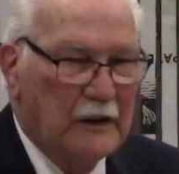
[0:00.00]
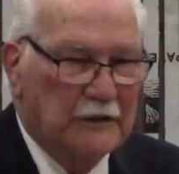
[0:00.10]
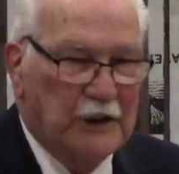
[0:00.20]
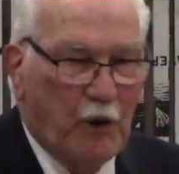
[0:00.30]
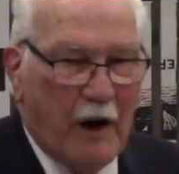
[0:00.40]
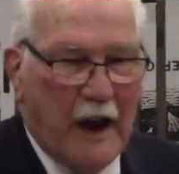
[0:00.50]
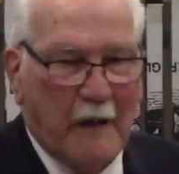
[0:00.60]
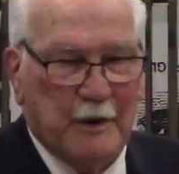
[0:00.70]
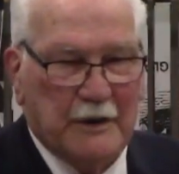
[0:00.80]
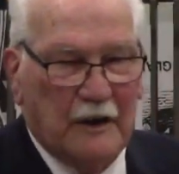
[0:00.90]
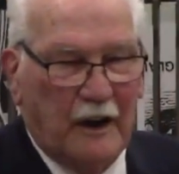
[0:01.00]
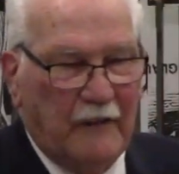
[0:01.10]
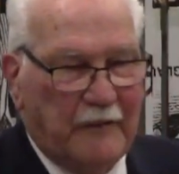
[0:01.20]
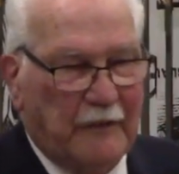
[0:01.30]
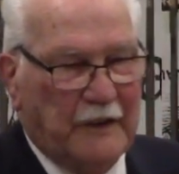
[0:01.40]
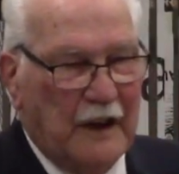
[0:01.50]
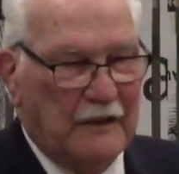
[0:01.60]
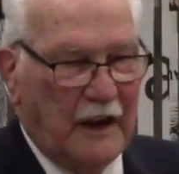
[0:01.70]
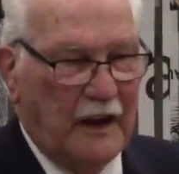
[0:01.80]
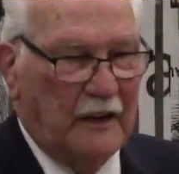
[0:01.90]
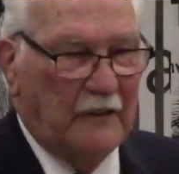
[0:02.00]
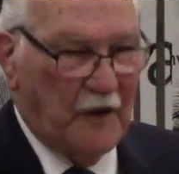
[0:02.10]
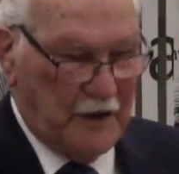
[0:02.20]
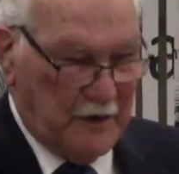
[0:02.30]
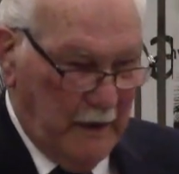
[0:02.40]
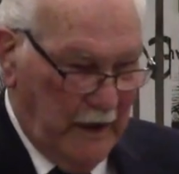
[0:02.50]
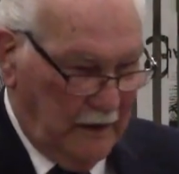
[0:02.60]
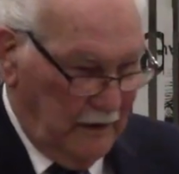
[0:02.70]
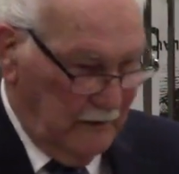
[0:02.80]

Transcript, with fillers: So what happens on the 15th day of the first month?